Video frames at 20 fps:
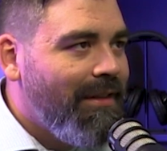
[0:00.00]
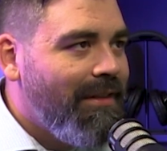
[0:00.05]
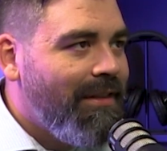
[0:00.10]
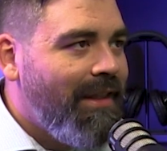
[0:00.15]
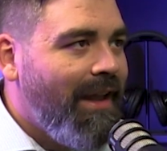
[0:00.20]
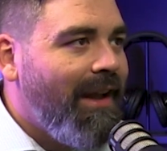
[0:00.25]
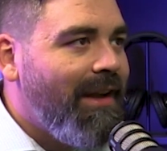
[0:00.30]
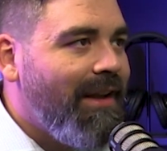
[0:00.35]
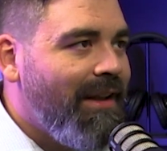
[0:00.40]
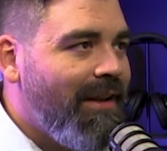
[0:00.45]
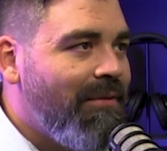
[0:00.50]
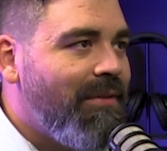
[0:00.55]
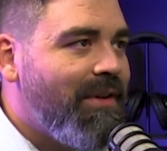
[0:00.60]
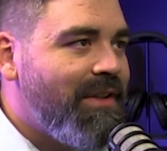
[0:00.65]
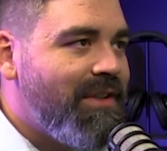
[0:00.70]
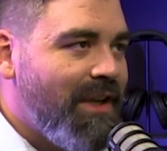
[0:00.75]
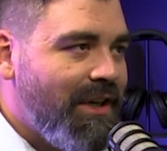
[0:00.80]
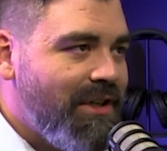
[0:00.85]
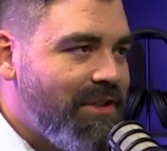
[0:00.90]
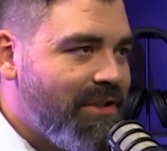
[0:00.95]
that
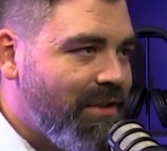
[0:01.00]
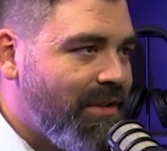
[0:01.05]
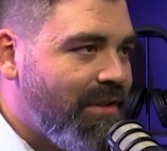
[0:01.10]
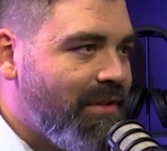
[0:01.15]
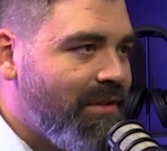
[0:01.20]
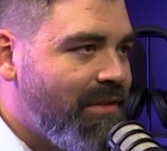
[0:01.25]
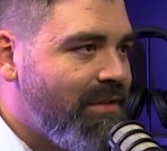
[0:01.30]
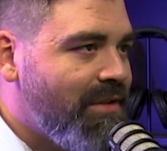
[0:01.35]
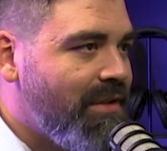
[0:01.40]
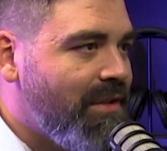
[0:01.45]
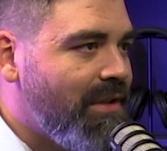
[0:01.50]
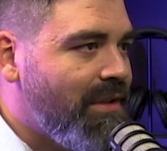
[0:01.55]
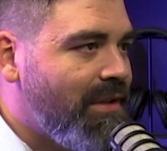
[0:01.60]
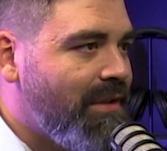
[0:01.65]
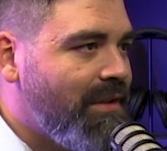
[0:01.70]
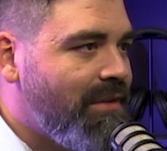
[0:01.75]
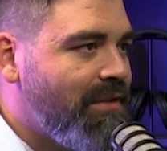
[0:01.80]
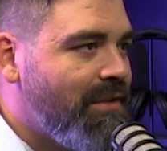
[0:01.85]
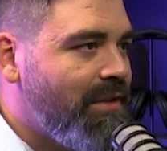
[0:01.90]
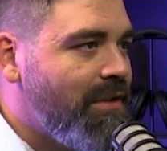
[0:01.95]
invitation
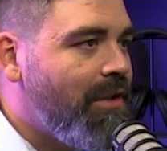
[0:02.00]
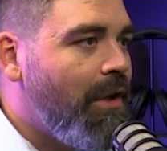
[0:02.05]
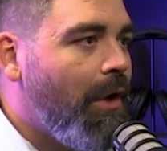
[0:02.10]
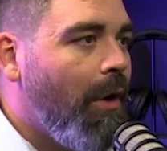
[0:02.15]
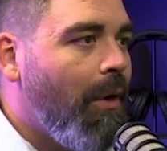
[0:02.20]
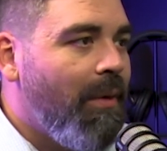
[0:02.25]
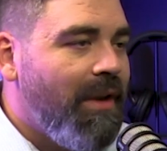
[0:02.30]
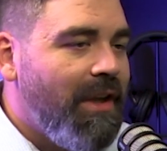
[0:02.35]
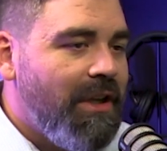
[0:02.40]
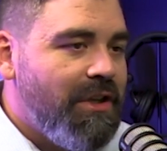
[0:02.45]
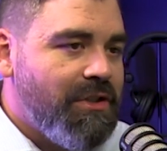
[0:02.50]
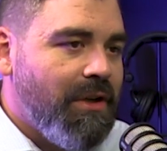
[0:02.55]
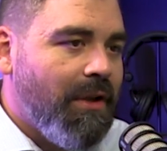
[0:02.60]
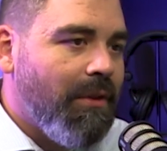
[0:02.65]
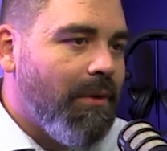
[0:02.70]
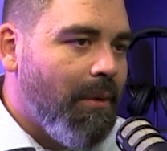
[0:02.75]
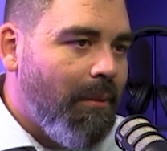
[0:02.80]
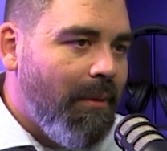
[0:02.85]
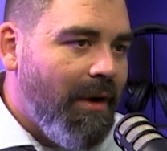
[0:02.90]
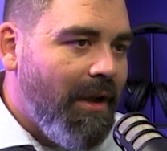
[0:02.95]
to know each
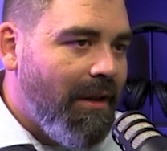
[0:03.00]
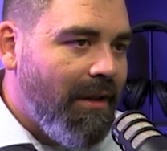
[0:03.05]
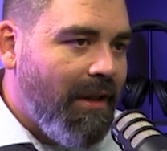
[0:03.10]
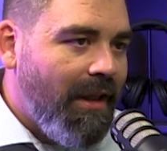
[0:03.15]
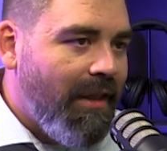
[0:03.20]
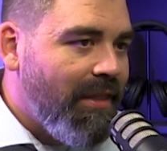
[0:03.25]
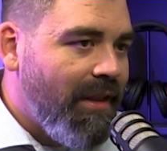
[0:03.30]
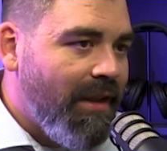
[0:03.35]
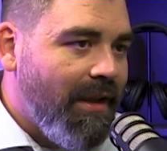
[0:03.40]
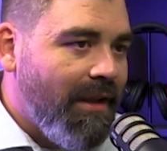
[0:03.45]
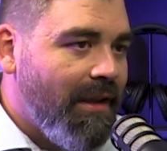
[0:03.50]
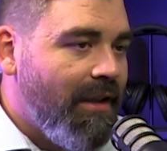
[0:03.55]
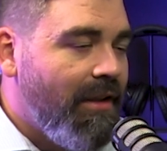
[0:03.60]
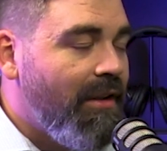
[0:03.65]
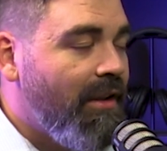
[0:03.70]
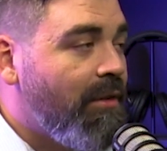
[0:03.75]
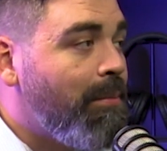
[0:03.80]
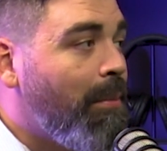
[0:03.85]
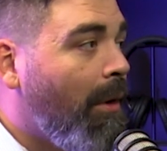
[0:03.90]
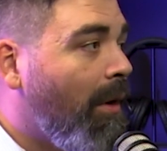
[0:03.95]
other well, I think,
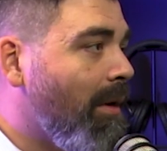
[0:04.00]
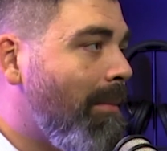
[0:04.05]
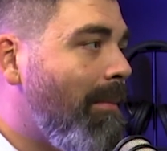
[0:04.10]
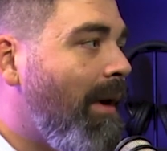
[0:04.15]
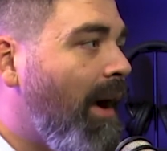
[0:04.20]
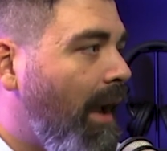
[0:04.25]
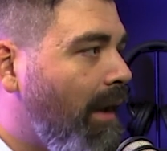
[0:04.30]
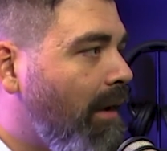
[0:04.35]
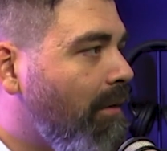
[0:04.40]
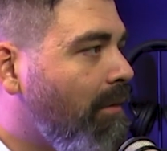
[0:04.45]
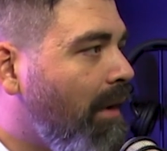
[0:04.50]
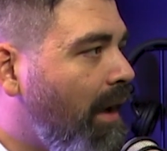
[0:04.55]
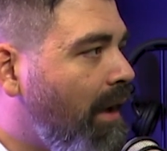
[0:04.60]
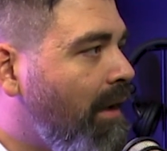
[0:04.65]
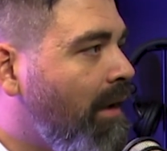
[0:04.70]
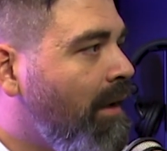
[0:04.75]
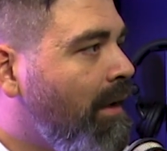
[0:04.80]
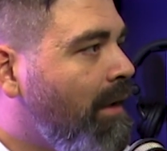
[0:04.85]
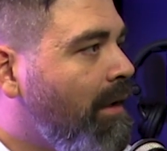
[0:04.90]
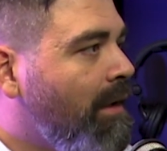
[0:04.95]
is part of mine,
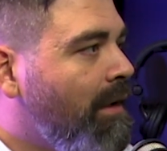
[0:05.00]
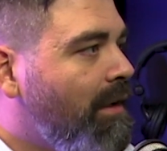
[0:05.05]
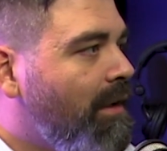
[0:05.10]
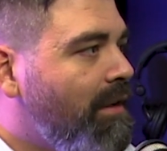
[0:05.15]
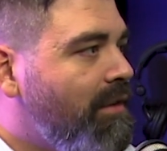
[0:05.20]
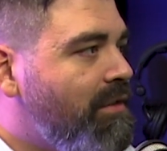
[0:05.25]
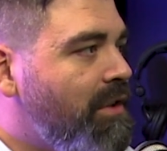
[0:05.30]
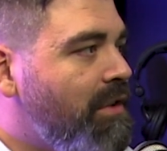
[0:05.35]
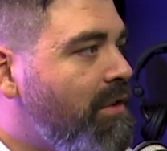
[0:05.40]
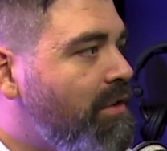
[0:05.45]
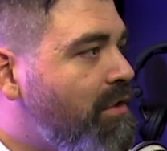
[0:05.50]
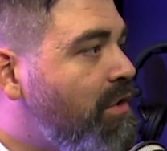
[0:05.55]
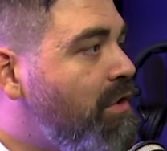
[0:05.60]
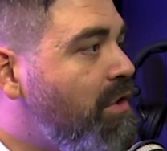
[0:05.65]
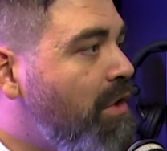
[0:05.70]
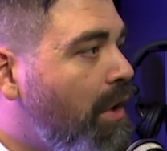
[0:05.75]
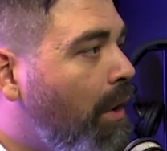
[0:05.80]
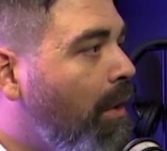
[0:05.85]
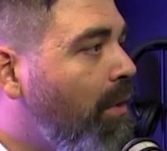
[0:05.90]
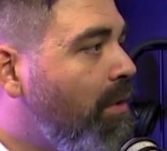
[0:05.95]
right? To
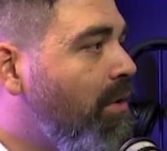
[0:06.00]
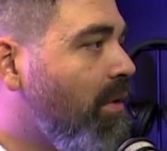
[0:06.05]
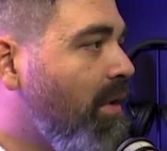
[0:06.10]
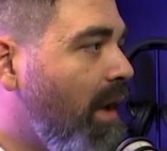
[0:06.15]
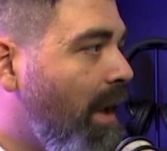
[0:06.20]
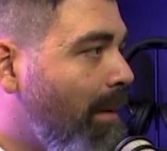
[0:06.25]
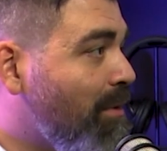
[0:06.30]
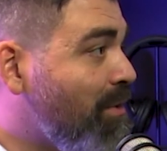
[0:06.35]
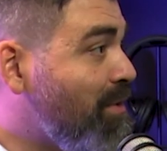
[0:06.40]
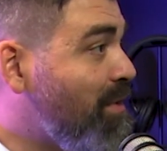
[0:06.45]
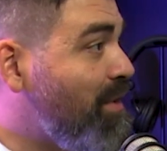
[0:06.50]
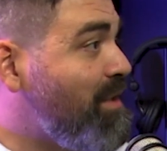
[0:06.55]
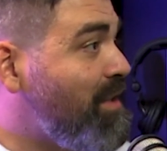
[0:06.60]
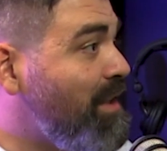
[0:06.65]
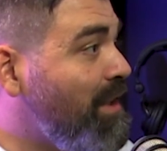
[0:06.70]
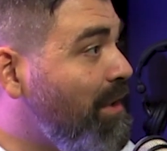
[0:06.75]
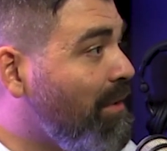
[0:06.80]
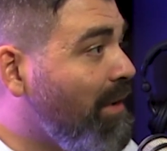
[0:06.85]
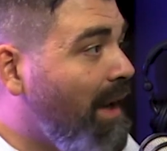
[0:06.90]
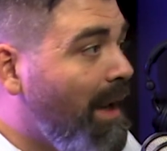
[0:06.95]
know your neighbors, to
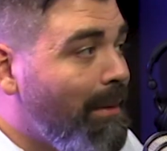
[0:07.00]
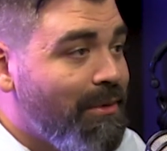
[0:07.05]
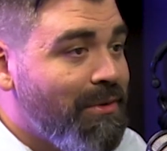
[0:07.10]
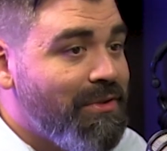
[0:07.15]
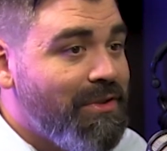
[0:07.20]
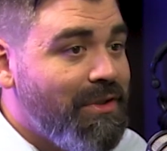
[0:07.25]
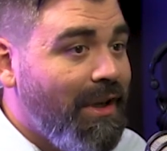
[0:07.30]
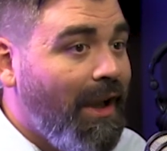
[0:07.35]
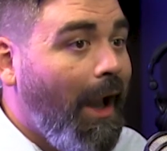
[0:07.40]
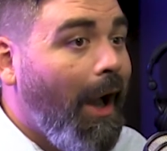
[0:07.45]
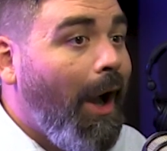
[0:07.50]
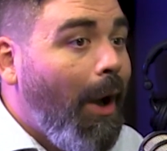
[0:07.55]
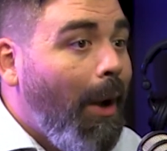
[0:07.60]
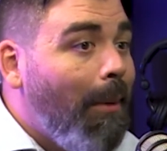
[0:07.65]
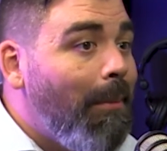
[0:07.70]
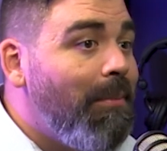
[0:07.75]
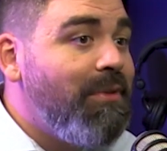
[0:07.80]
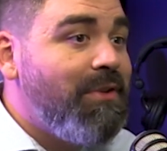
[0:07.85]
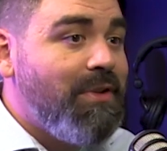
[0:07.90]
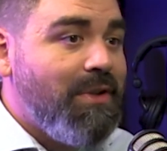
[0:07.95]
see your neighbors, to
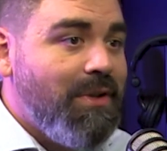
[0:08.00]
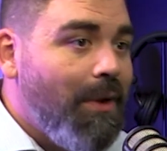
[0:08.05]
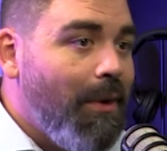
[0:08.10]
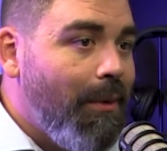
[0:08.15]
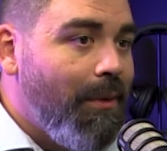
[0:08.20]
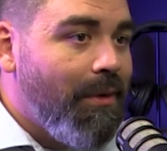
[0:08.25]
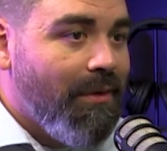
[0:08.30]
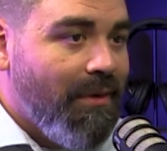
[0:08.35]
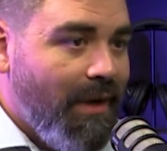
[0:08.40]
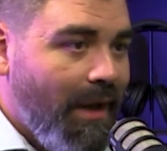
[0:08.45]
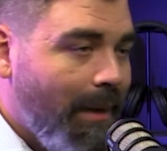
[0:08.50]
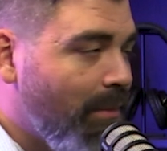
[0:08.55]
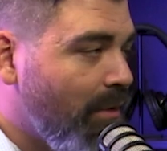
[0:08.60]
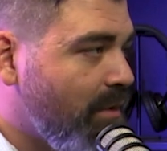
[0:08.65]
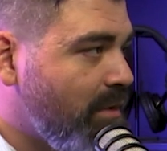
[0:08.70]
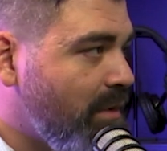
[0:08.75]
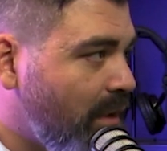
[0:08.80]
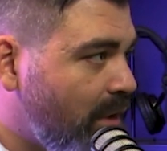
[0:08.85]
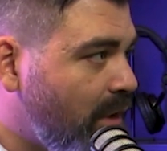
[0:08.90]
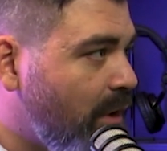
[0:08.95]
come to know your
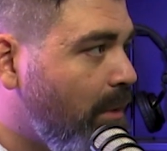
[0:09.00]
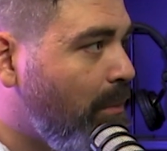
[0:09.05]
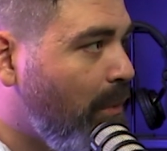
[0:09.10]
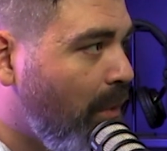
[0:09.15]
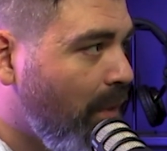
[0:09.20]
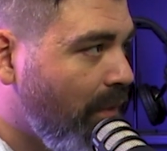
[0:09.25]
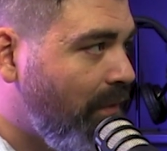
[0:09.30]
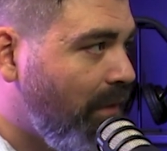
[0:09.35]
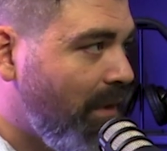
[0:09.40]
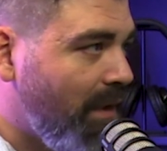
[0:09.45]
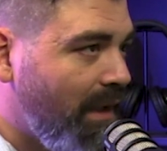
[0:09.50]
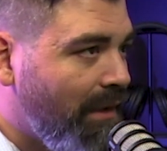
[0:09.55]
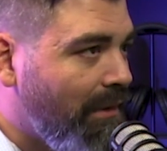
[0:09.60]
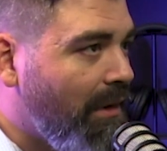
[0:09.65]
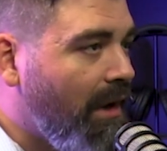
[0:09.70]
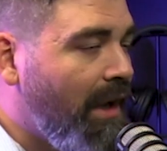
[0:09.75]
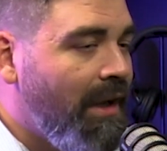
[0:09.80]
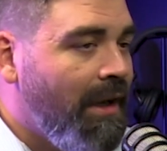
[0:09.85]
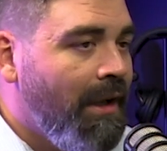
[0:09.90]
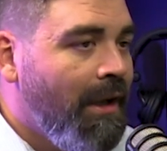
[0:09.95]
neighbors a little more fully,
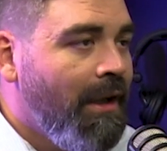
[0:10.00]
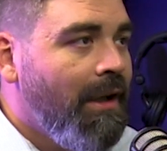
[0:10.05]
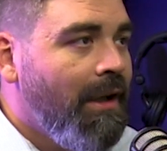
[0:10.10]
right?